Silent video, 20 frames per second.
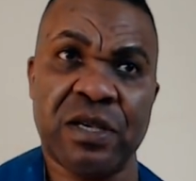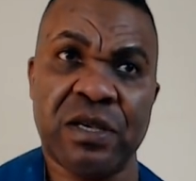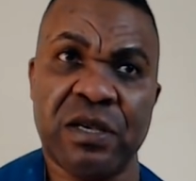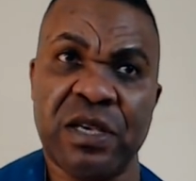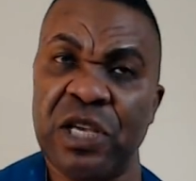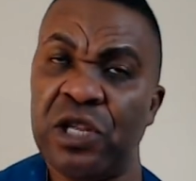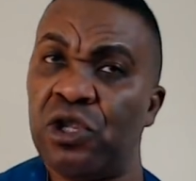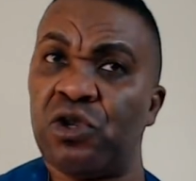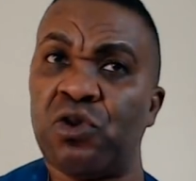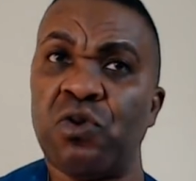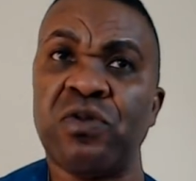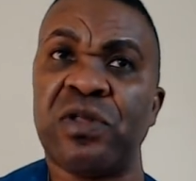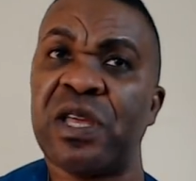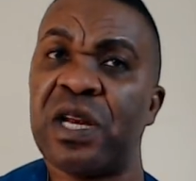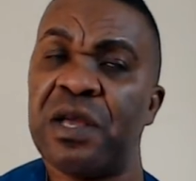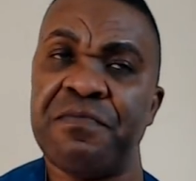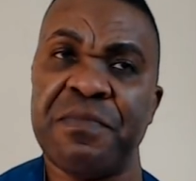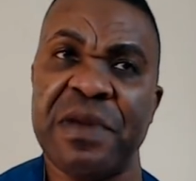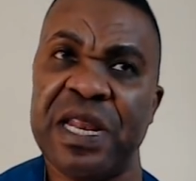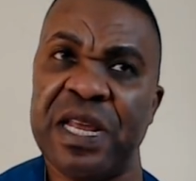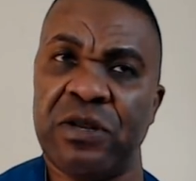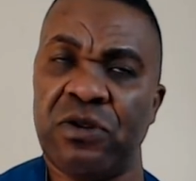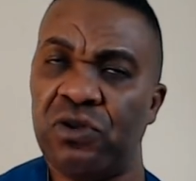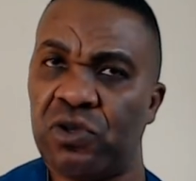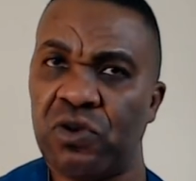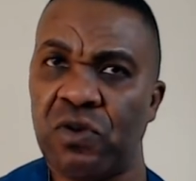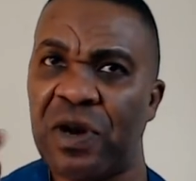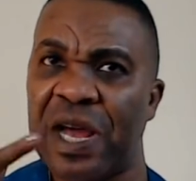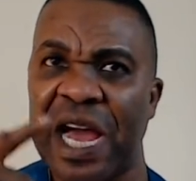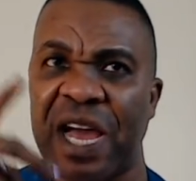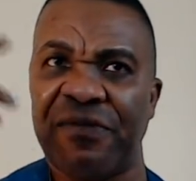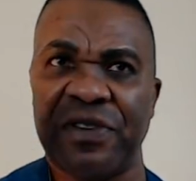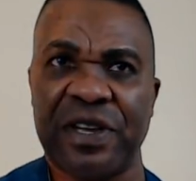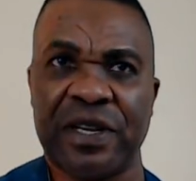in 2-3 minutes you should have